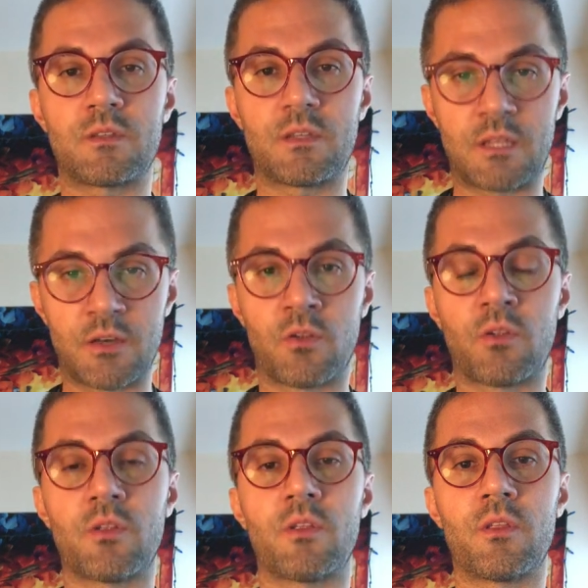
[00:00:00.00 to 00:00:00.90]

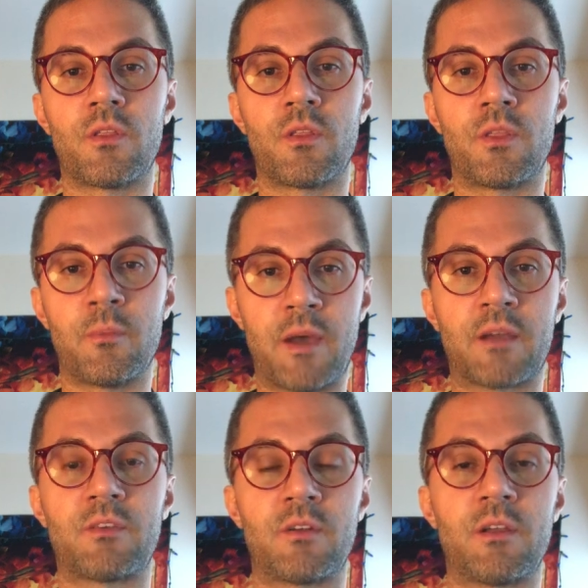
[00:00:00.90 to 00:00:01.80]
kill the
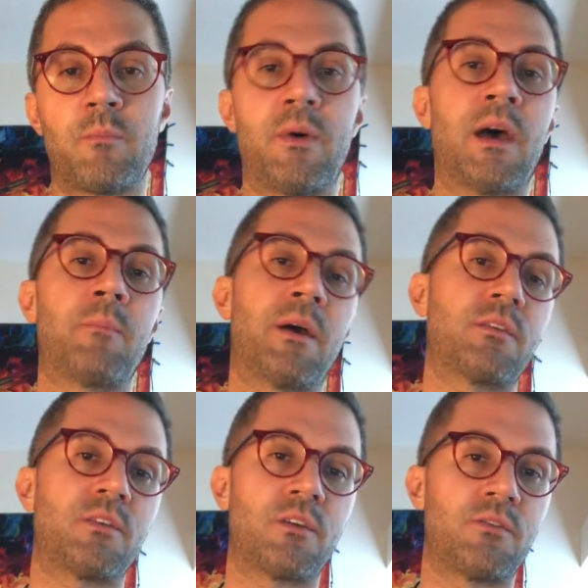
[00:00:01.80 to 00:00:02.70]
bacteria.
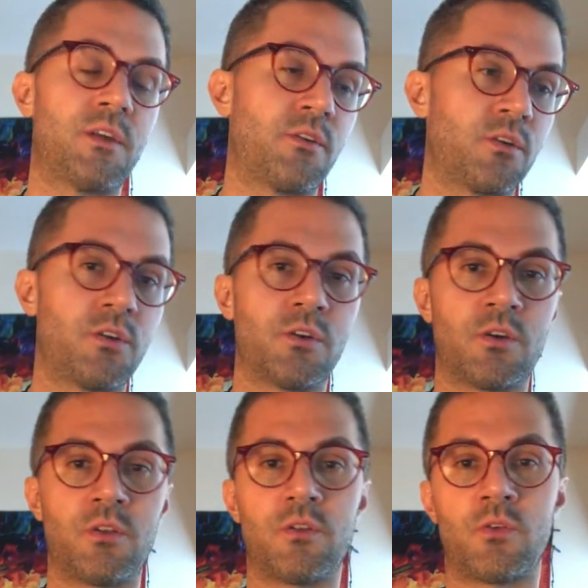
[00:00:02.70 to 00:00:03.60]
Bacteria is neither
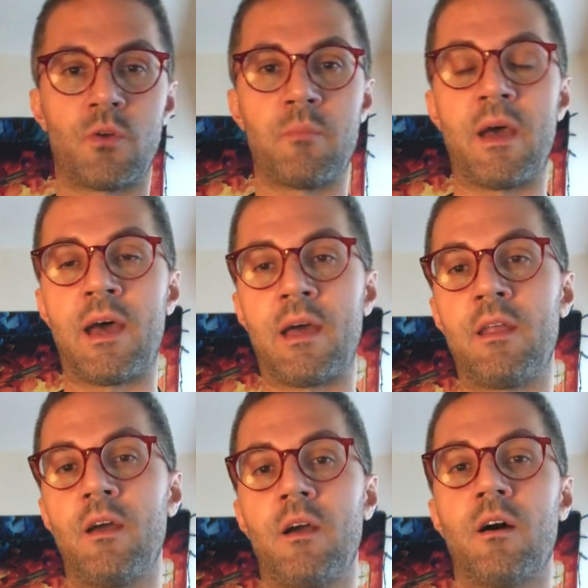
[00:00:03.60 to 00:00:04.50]
good nor bad.
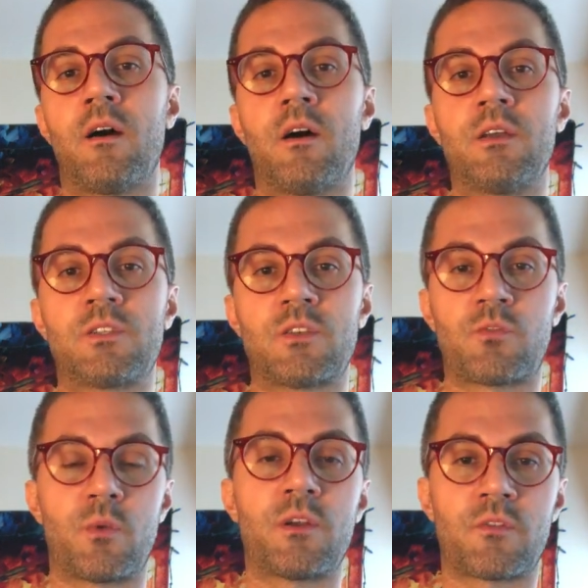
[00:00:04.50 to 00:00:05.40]
It's
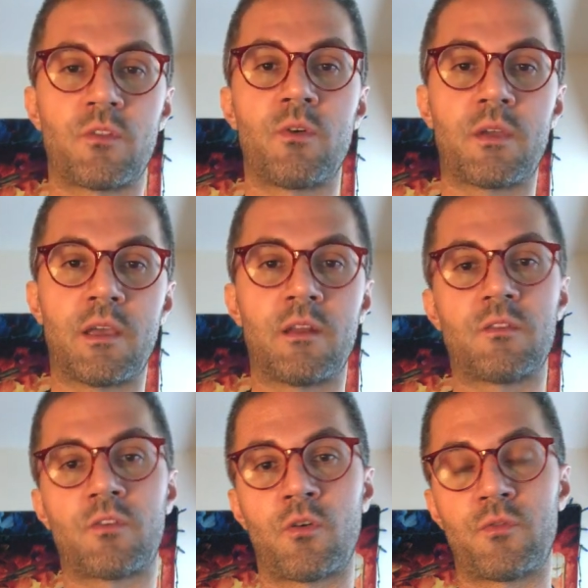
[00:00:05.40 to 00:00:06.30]
just where it's
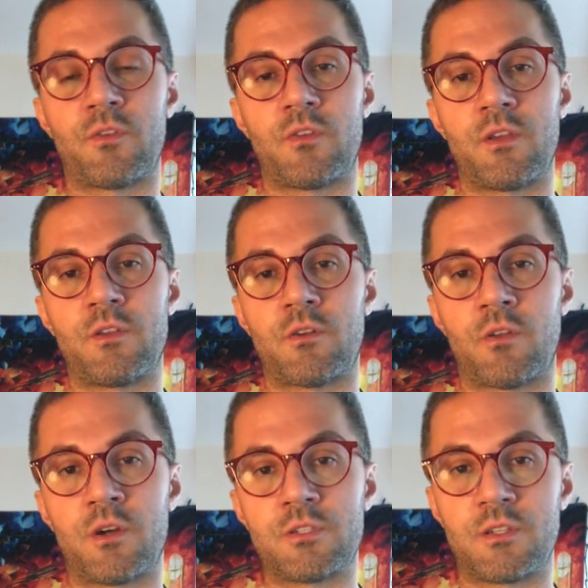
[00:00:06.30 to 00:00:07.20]
located. So if it's in your
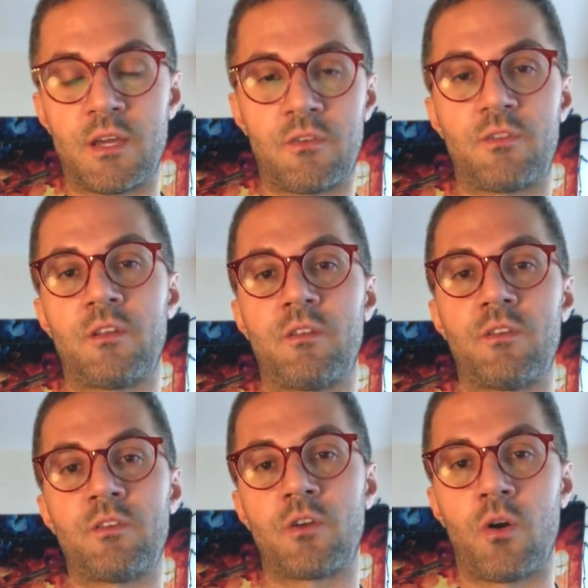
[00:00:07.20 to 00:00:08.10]
large intestine, it's
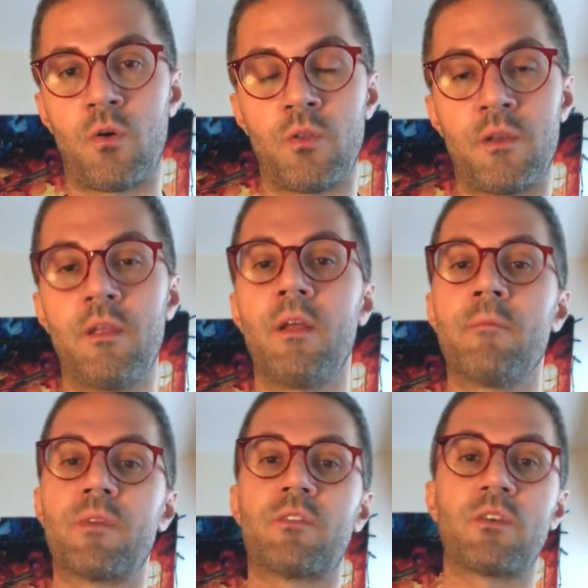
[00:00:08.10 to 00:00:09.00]
in your colon,
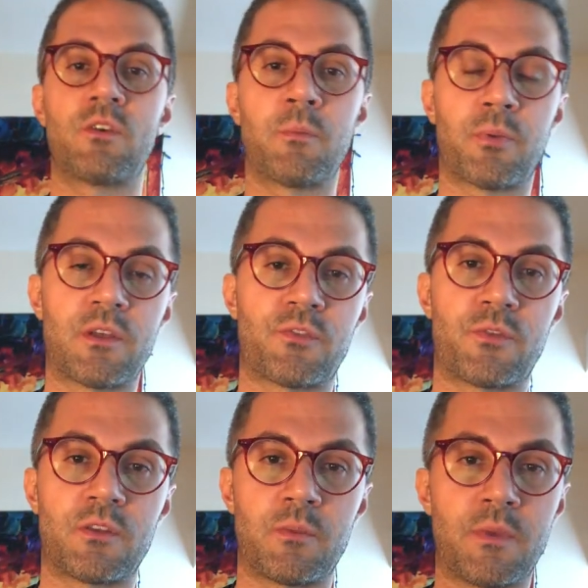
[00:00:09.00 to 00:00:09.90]
that's a good place
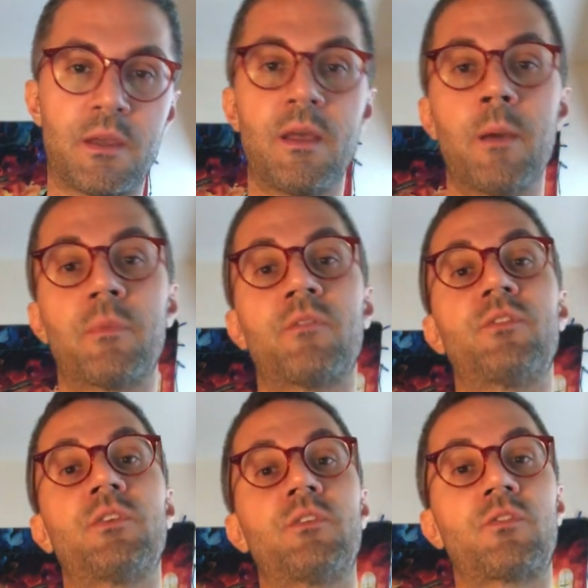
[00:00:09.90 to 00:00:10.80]
for it to be. But if
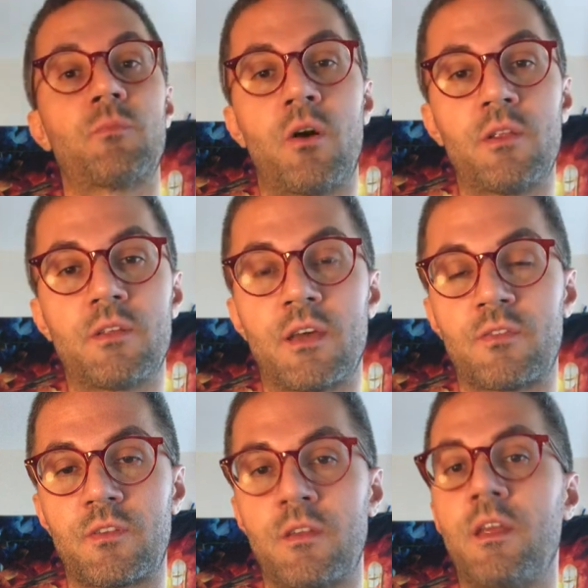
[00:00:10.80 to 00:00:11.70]
it's in your small
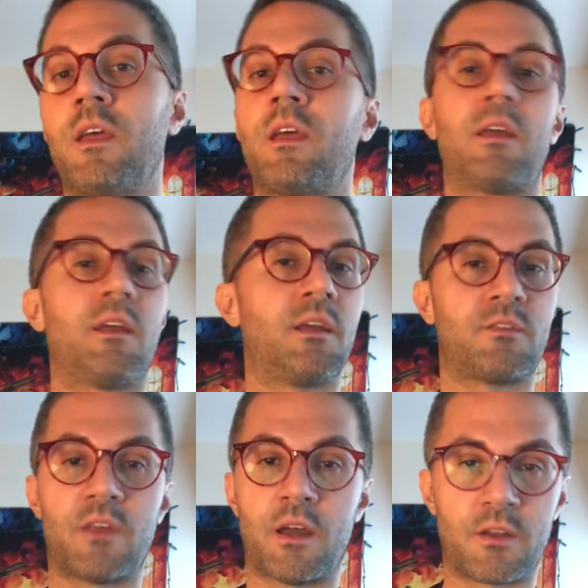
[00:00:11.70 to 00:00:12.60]
intestine,
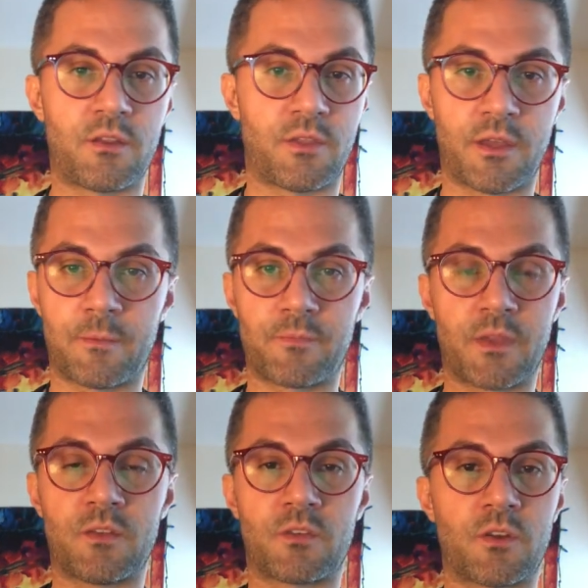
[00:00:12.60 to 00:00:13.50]
it's not a good thing.
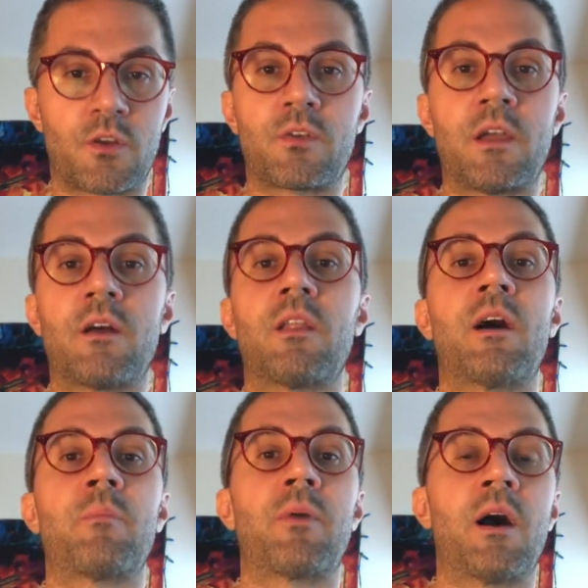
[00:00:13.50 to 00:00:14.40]
It's going to create a
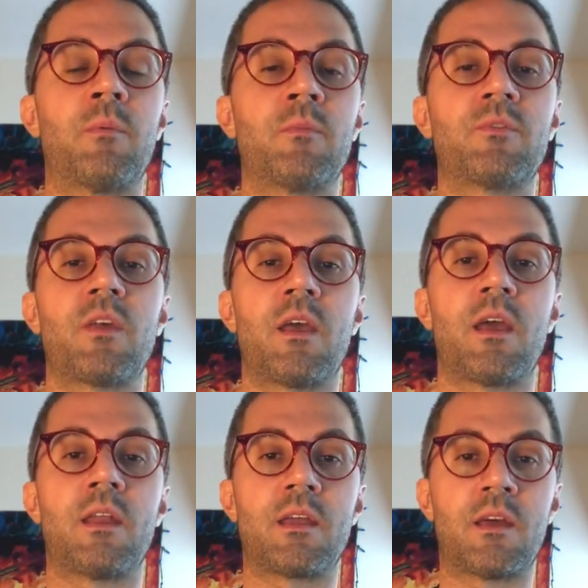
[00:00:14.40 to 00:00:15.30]
lot of problems.
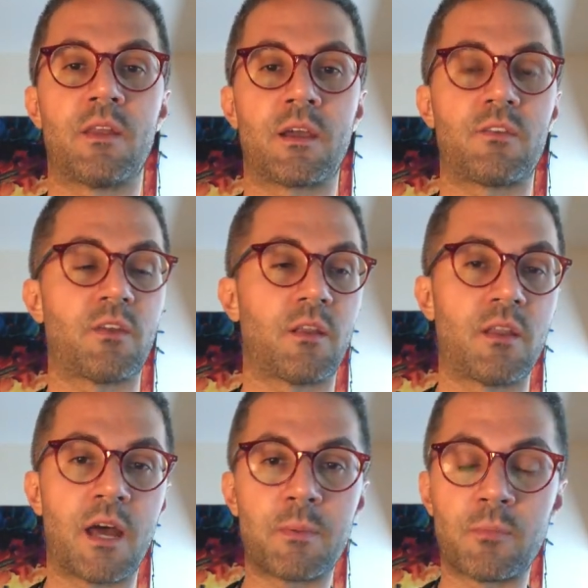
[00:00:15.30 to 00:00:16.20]
And again, like I said, a
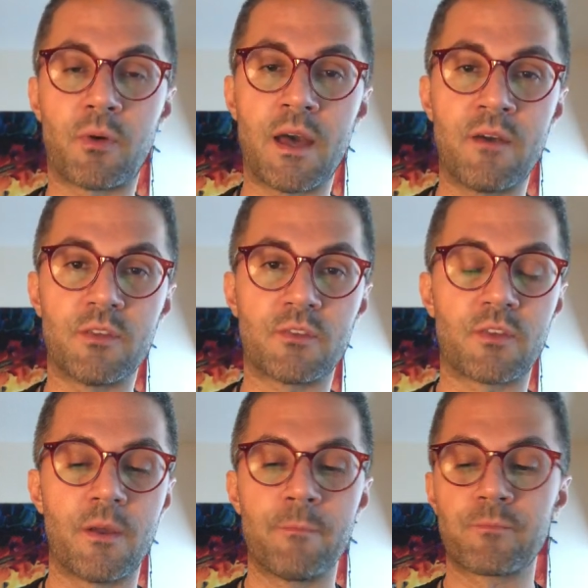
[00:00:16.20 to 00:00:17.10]
lot of people have this.